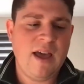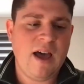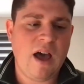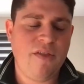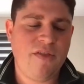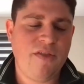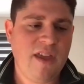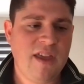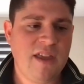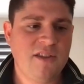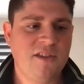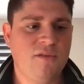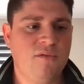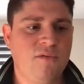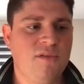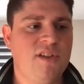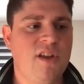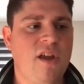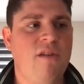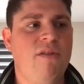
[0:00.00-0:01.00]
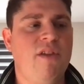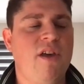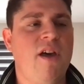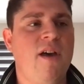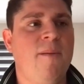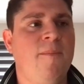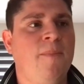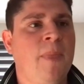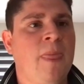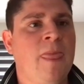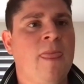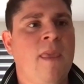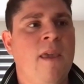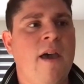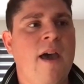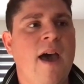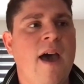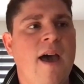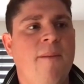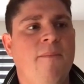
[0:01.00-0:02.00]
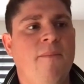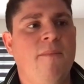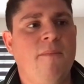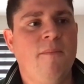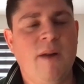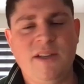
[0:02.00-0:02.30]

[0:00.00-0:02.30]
I think it's also that um,